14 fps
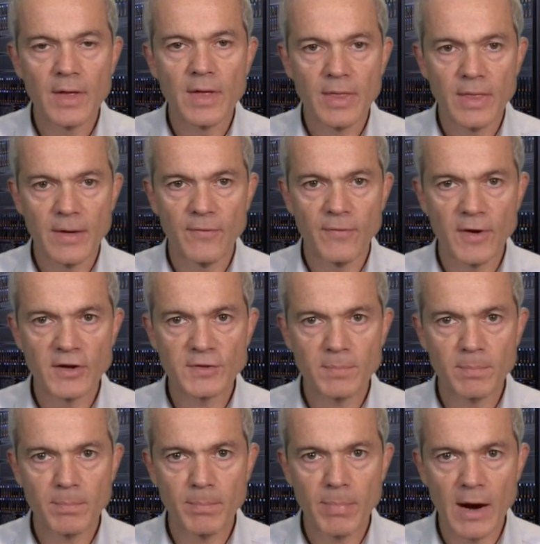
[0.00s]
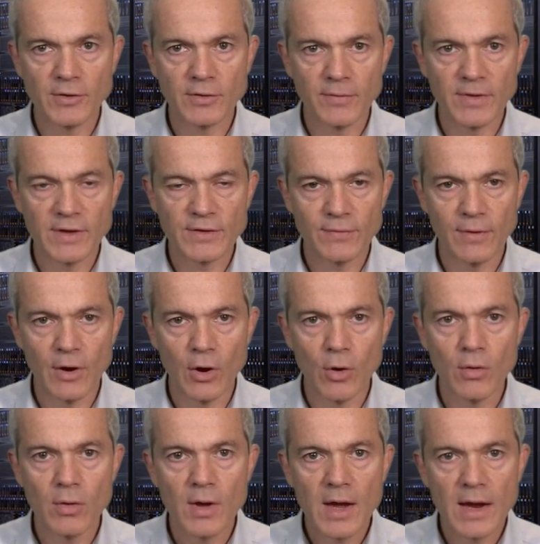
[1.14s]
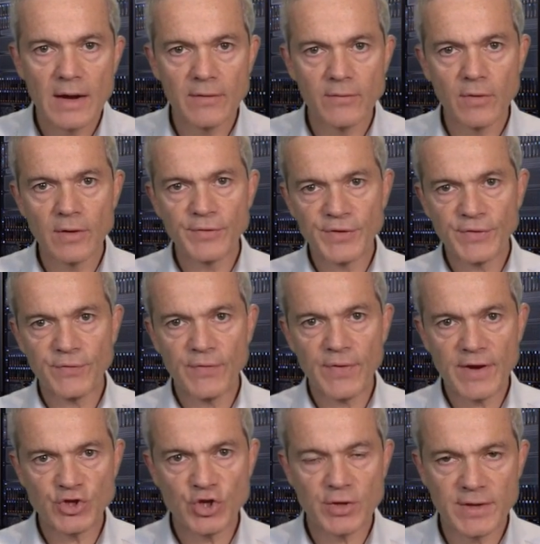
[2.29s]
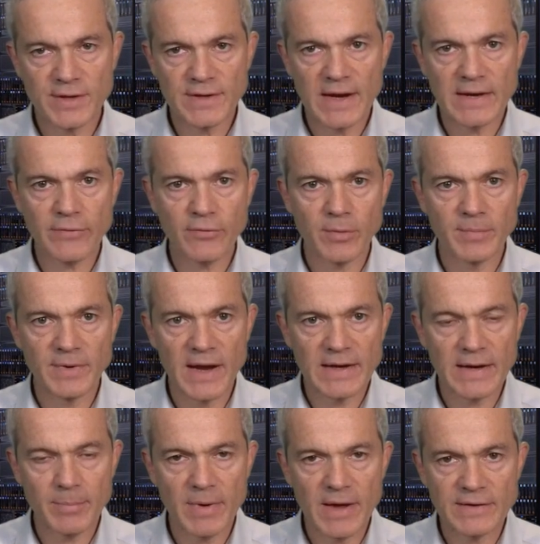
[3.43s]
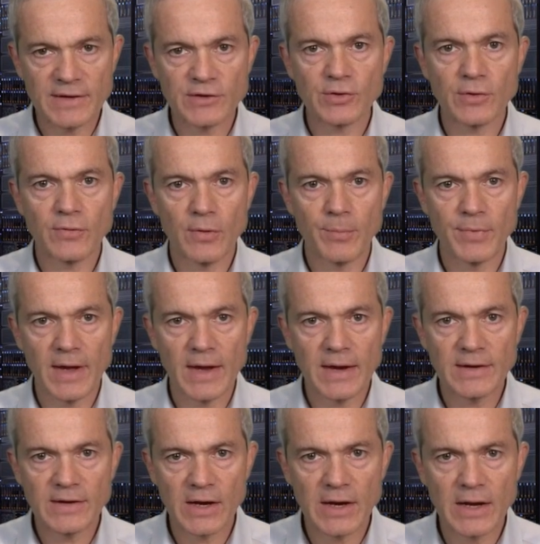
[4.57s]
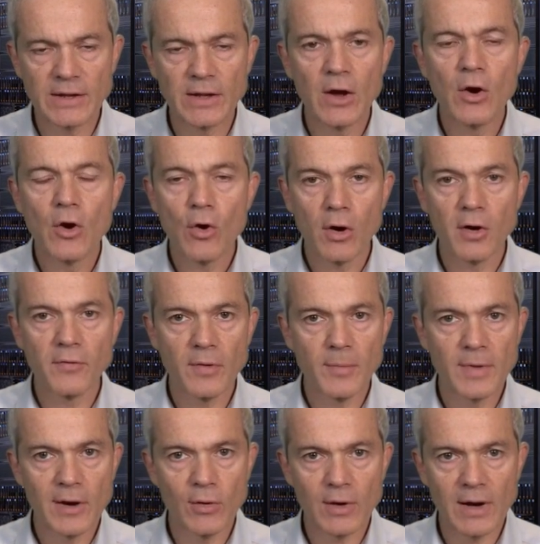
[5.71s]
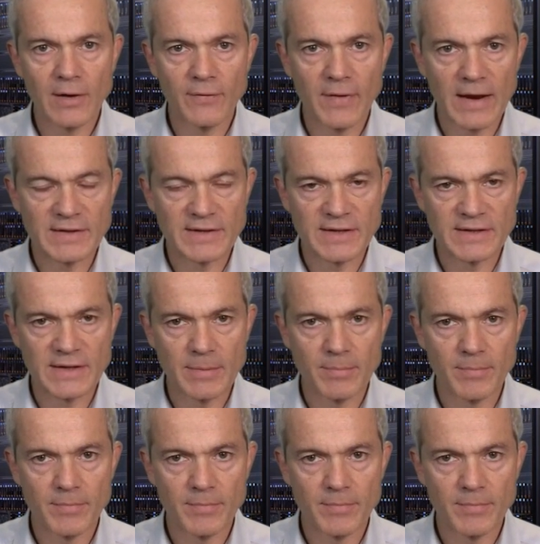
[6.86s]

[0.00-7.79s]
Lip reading: The first part of this flow involves fetching the data from databases or from the internet or from the local file system.